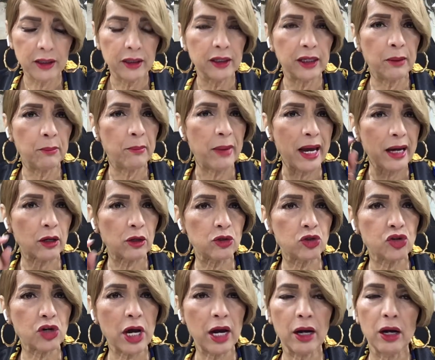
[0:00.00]
Get back on
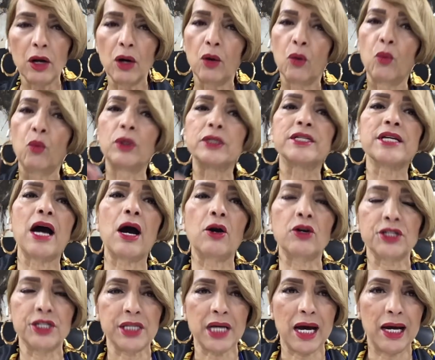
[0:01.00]
track. What's our
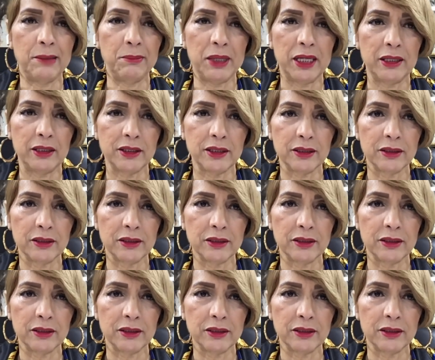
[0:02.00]
assignment?